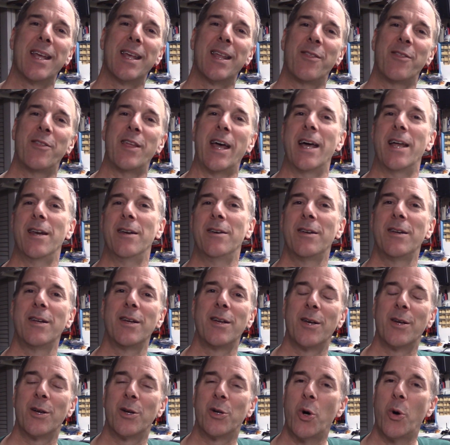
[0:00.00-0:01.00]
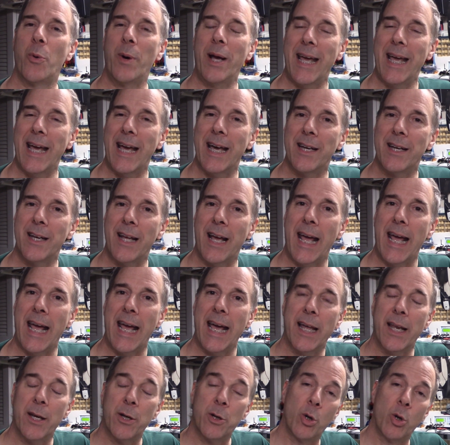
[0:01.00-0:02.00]
Then go ahead
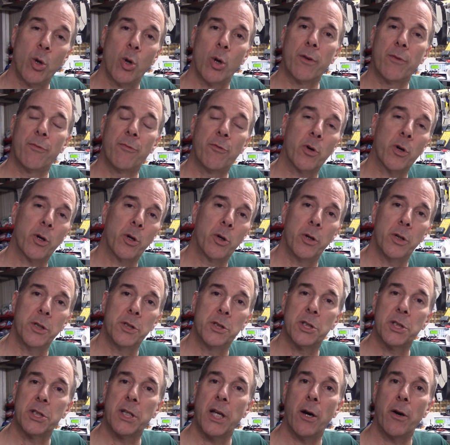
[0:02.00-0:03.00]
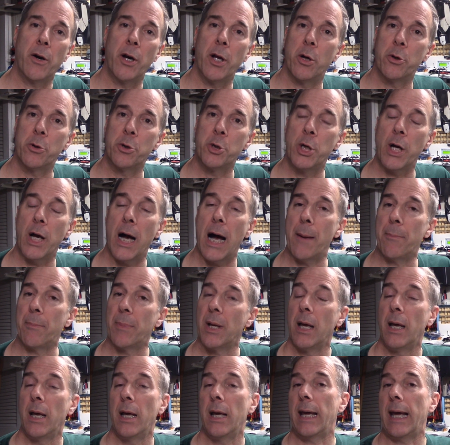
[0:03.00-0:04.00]
and look for a good stereo shop.
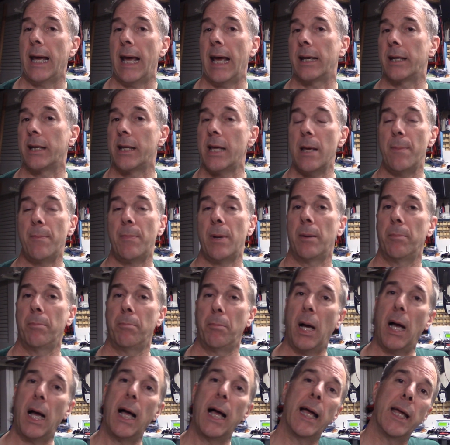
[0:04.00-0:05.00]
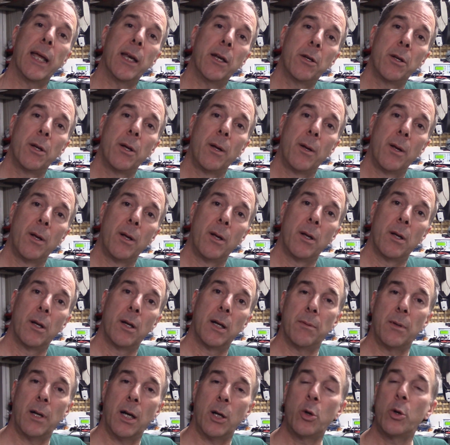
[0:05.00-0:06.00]
And keep in mind,
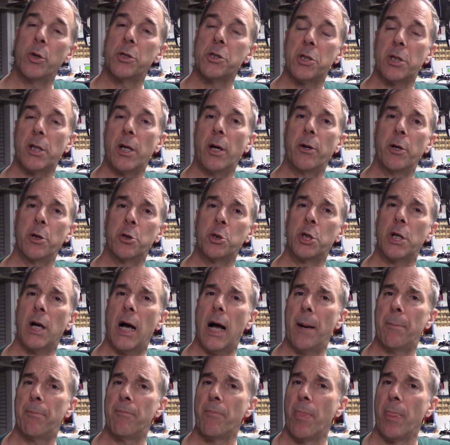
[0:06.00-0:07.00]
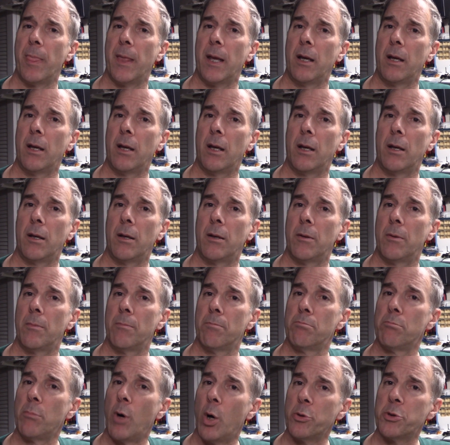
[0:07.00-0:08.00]
a good stereo shop,
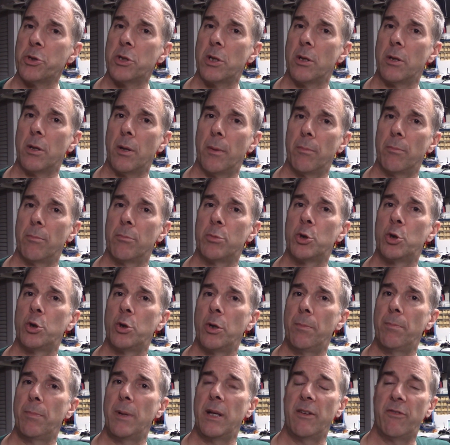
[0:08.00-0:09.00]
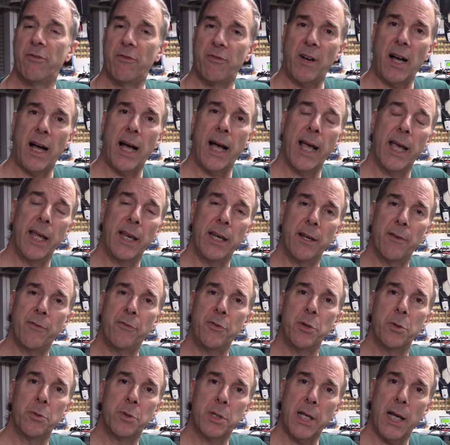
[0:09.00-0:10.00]
most of them should be fine
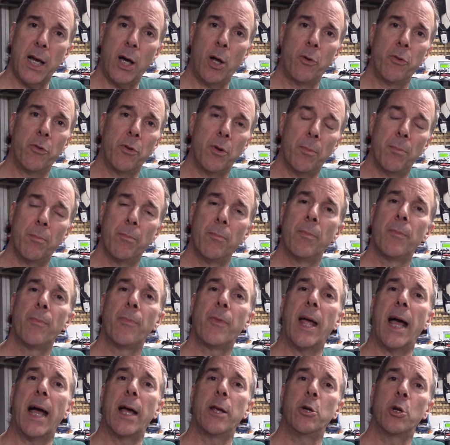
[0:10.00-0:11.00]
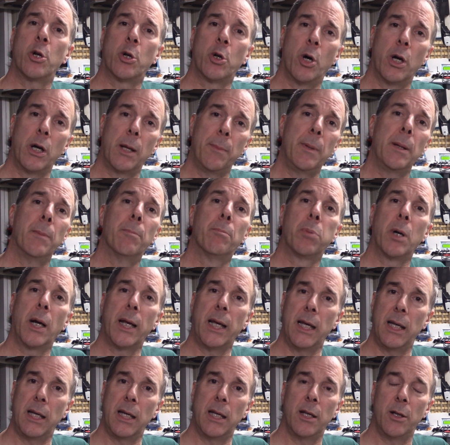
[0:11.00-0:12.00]
if you tell them that you're going to be
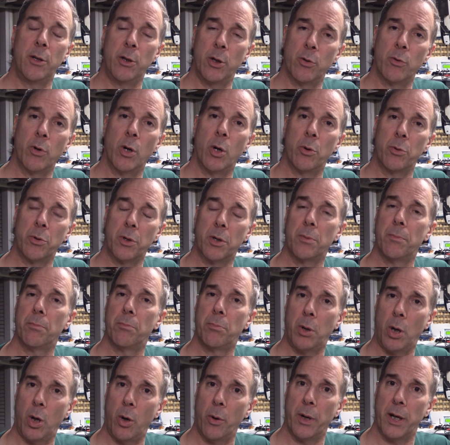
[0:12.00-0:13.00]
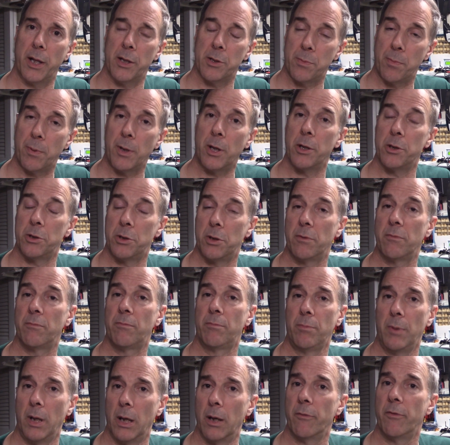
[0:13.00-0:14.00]
bringing in your own components because you're
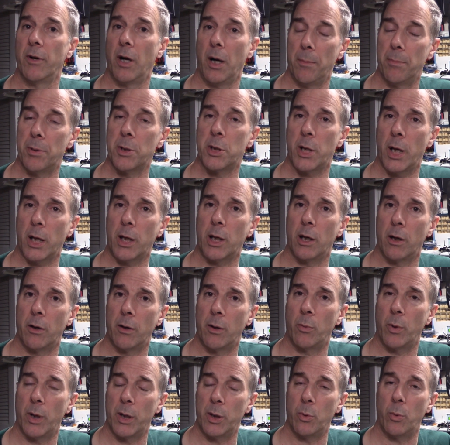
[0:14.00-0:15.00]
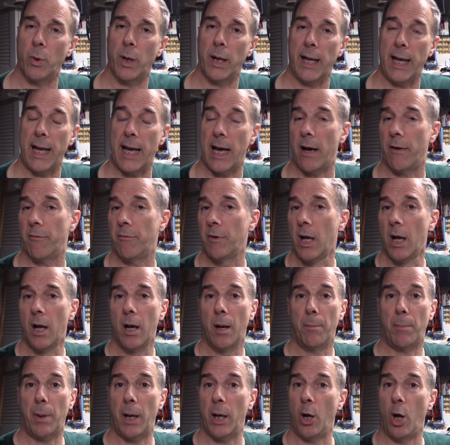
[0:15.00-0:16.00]
very particular what you want to have.
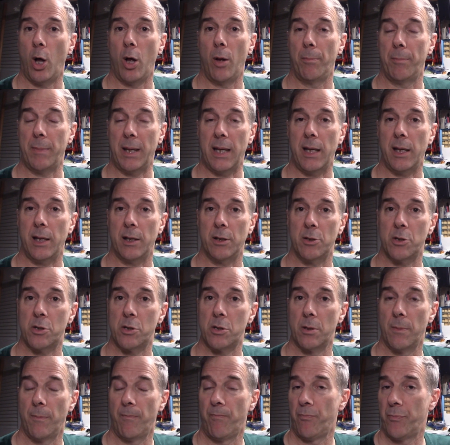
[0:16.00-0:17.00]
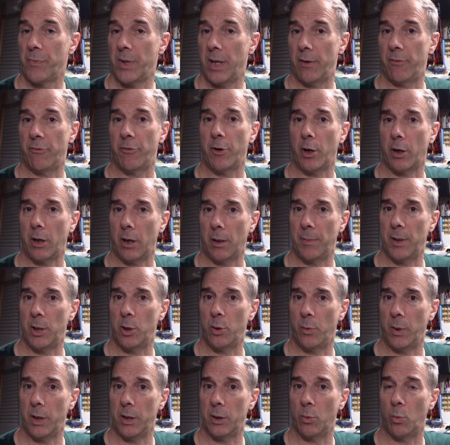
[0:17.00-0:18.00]
By all means, if they're going to be
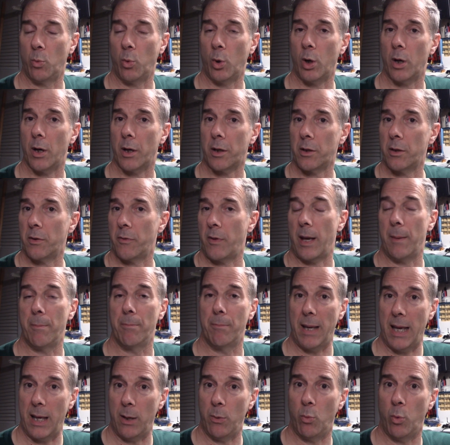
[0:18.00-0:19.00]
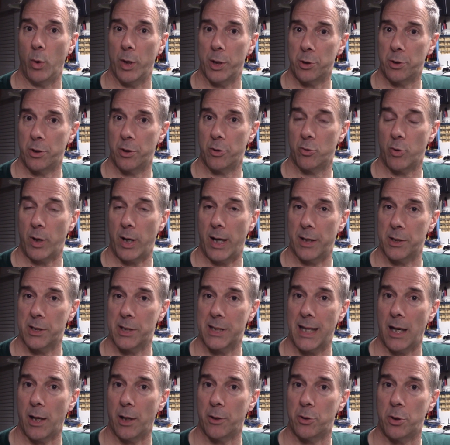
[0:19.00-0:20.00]
doing the work, they may wish to try to
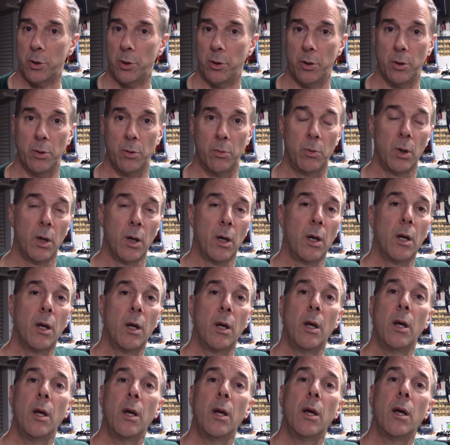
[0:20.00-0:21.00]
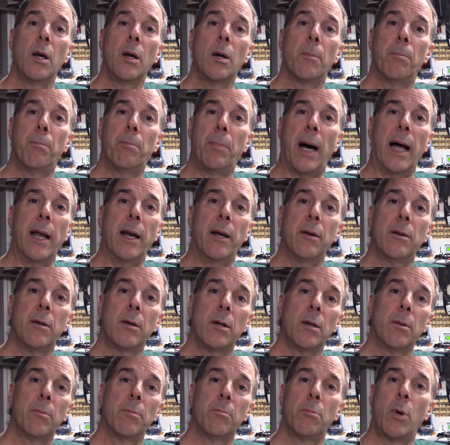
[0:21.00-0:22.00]
sell it to you, but
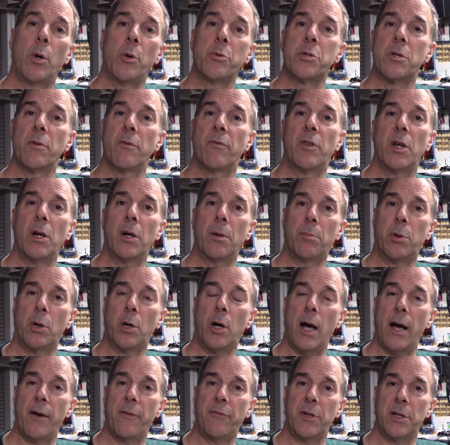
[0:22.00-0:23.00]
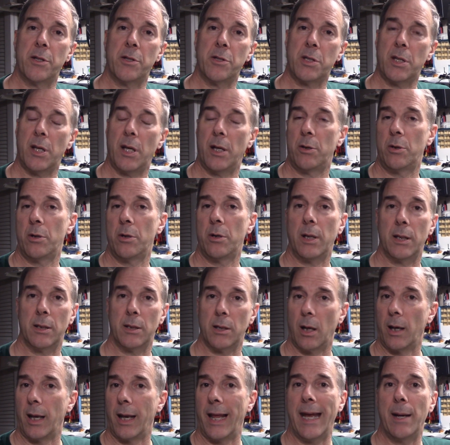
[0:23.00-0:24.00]
most of their profit is centered in
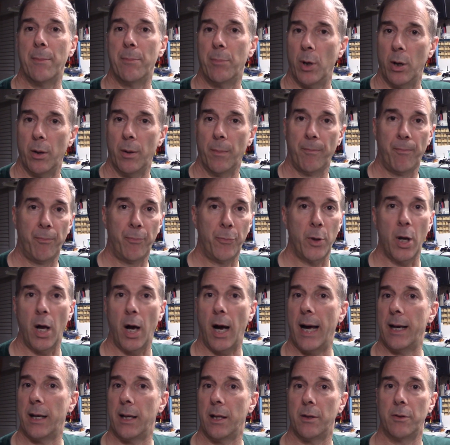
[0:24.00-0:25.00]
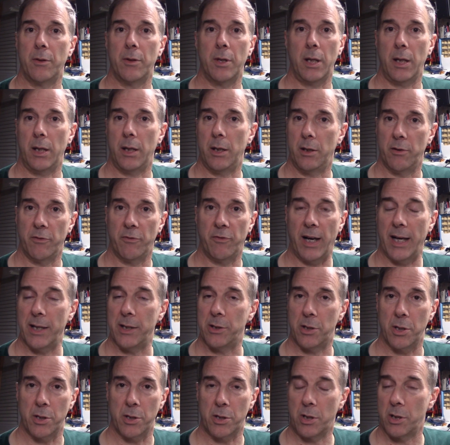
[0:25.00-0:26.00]
the labor, not in the
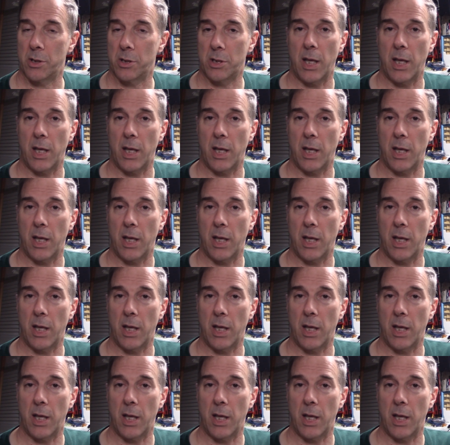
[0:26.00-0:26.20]
devices, because